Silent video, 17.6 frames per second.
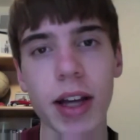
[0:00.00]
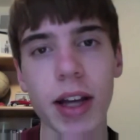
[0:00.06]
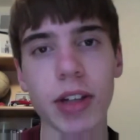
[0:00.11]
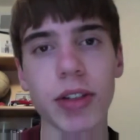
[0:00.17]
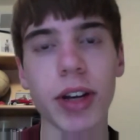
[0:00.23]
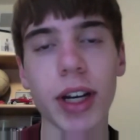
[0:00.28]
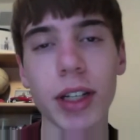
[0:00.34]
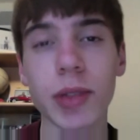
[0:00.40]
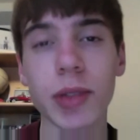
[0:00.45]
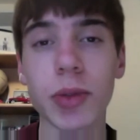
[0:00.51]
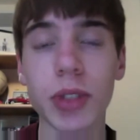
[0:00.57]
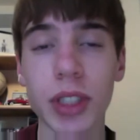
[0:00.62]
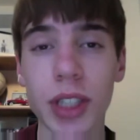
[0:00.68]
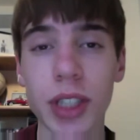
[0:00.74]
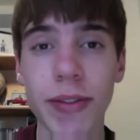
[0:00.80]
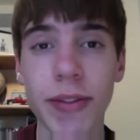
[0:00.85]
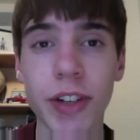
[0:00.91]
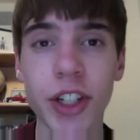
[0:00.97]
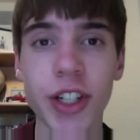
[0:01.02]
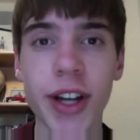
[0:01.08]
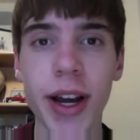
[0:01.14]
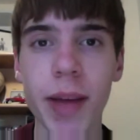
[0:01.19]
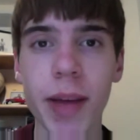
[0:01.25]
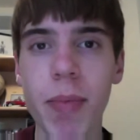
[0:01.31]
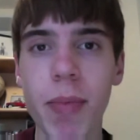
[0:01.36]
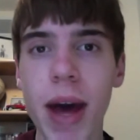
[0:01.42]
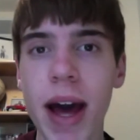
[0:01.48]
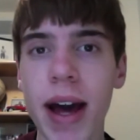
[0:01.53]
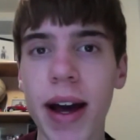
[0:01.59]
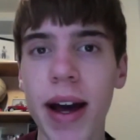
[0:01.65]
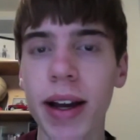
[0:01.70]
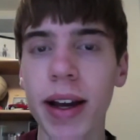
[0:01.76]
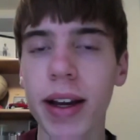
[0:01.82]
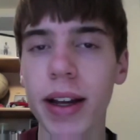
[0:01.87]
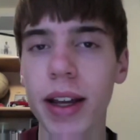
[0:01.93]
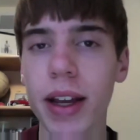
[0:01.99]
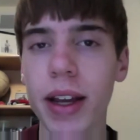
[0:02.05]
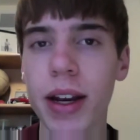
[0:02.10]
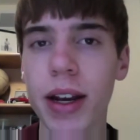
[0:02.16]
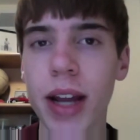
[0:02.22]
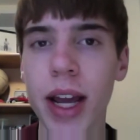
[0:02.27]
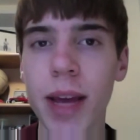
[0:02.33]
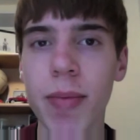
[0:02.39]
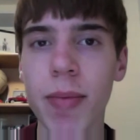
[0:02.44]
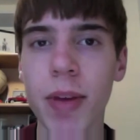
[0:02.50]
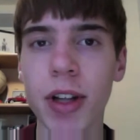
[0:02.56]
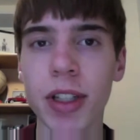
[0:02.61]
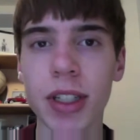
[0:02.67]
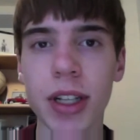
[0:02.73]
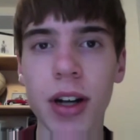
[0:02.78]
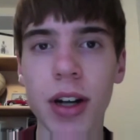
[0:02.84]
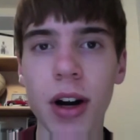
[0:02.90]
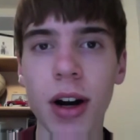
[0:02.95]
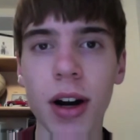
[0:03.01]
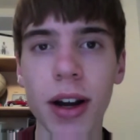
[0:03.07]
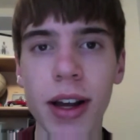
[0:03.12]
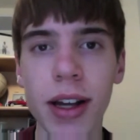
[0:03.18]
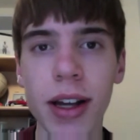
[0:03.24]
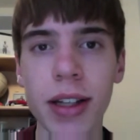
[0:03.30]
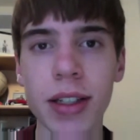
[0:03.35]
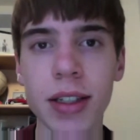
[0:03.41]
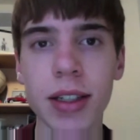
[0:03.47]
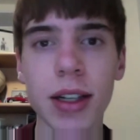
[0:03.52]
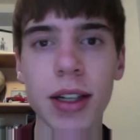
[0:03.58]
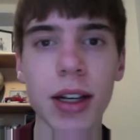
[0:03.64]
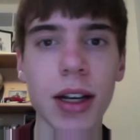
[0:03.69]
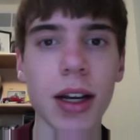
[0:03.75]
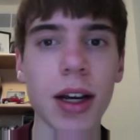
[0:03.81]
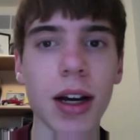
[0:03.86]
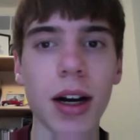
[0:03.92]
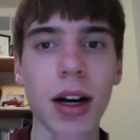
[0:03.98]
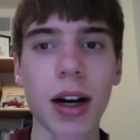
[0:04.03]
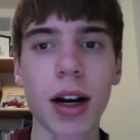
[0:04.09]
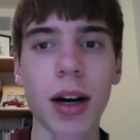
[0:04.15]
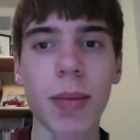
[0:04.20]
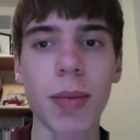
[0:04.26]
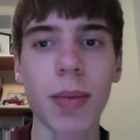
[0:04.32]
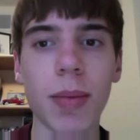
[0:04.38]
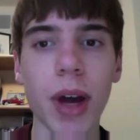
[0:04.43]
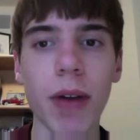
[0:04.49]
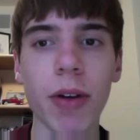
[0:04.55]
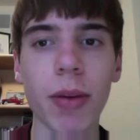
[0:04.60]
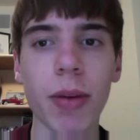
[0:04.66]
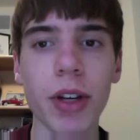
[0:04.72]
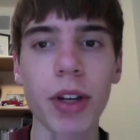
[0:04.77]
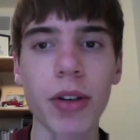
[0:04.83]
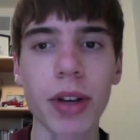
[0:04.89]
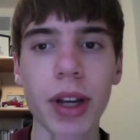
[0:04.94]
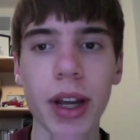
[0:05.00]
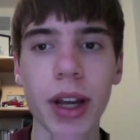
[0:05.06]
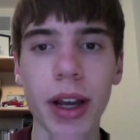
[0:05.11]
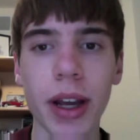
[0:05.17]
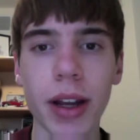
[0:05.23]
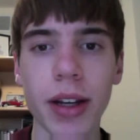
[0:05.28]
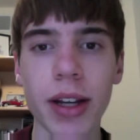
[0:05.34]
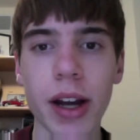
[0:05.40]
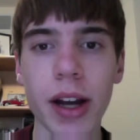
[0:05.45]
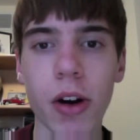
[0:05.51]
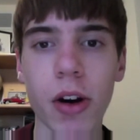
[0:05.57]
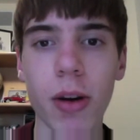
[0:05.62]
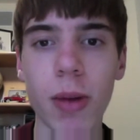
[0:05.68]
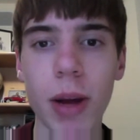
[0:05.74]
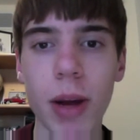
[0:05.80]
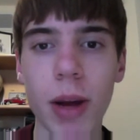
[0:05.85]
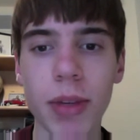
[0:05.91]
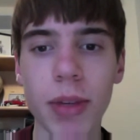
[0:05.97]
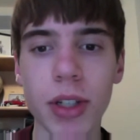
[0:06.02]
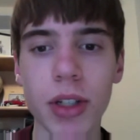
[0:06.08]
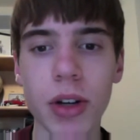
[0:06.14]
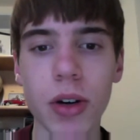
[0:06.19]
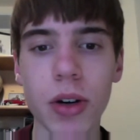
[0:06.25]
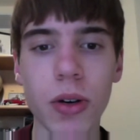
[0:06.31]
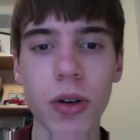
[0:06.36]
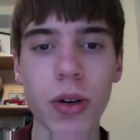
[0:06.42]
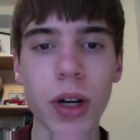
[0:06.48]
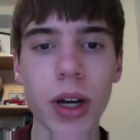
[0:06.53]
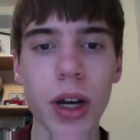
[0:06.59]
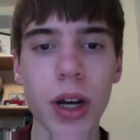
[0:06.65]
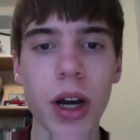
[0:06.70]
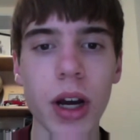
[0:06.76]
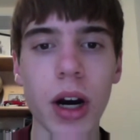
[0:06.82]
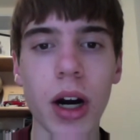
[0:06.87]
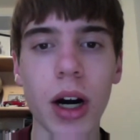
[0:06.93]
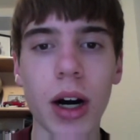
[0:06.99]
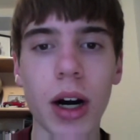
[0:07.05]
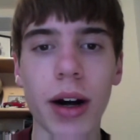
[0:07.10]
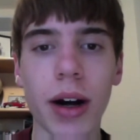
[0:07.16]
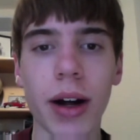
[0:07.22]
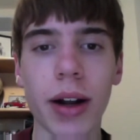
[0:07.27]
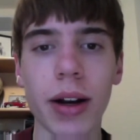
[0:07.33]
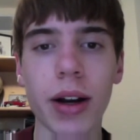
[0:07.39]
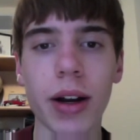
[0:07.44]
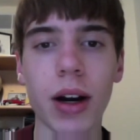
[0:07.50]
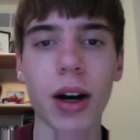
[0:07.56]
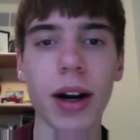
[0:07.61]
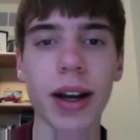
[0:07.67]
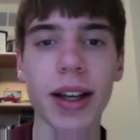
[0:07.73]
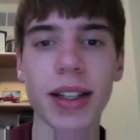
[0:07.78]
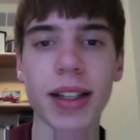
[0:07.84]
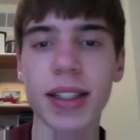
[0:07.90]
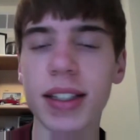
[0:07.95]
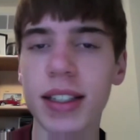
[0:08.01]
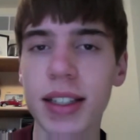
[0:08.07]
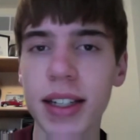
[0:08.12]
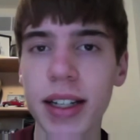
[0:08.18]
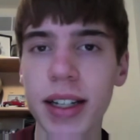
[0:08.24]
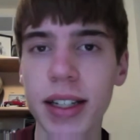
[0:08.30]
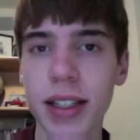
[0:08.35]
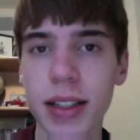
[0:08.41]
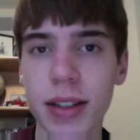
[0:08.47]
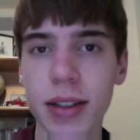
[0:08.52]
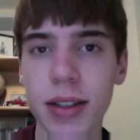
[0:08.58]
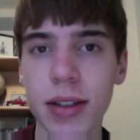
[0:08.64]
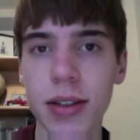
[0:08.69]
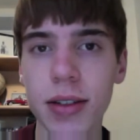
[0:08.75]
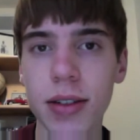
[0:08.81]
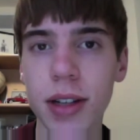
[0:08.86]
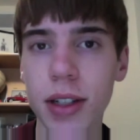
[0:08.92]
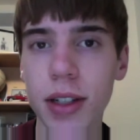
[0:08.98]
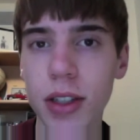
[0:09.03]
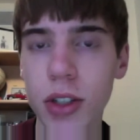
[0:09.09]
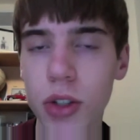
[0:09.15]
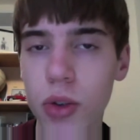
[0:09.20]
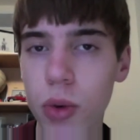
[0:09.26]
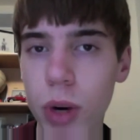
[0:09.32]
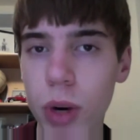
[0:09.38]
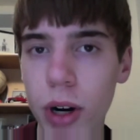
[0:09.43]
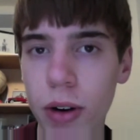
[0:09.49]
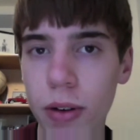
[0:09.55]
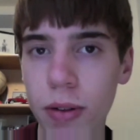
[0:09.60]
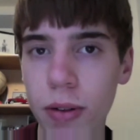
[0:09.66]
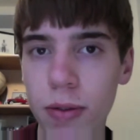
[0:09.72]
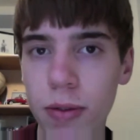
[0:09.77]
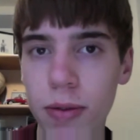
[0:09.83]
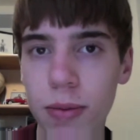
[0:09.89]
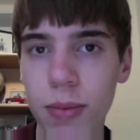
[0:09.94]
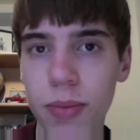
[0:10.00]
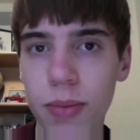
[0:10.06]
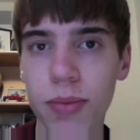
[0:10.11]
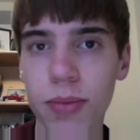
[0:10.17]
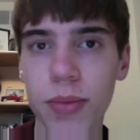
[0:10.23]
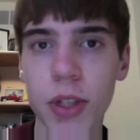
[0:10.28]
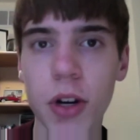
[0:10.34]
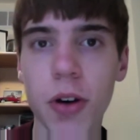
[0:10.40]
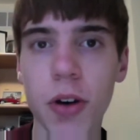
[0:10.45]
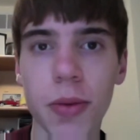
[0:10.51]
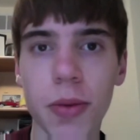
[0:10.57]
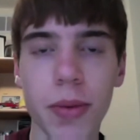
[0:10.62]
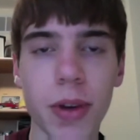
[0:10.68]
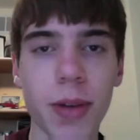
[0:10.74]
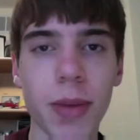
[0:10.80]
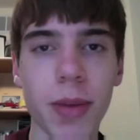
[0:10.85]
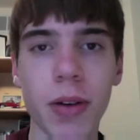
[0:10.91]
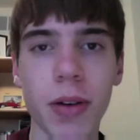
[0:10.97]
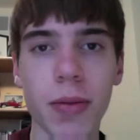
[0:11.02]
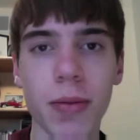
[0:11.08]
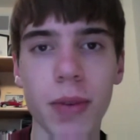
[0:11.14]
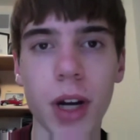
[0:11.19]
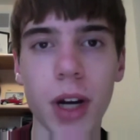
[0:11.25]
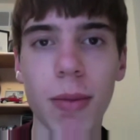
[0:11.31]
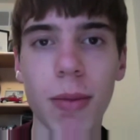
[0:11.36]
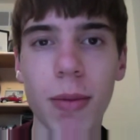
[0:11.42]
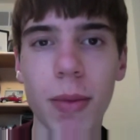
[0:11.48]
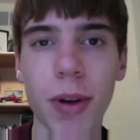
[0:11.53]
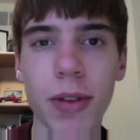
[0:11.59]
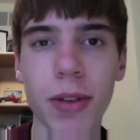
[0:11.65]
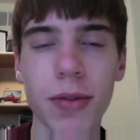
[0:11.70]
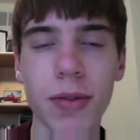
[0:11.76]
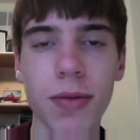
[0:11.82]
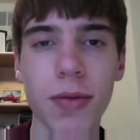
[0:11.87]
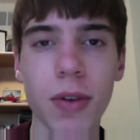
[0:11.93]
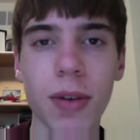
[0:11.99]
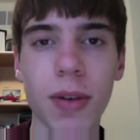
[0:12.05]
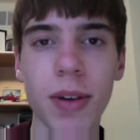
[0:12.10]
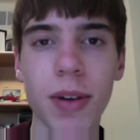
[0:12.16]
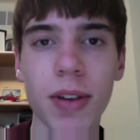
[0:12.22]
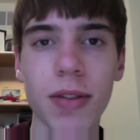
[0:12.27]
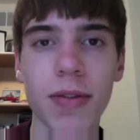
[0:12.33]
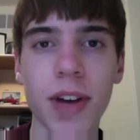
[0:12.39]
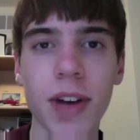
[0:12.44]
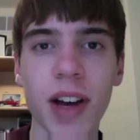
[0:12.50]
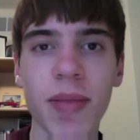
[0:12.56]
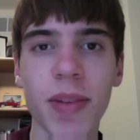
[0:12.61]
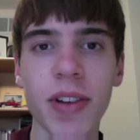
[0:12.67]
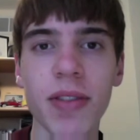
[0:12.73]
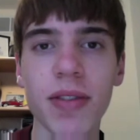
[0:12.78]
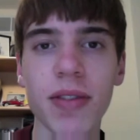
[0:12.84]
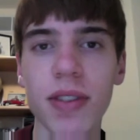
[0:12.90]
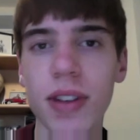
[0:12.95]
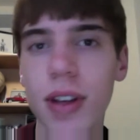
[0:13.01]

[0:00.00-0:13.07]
So I guess we'll just have to check back in 8 months in August. I will be doing a TechOrb episode on August 6, 2012, so in about a couple months, 4 months, 5 months.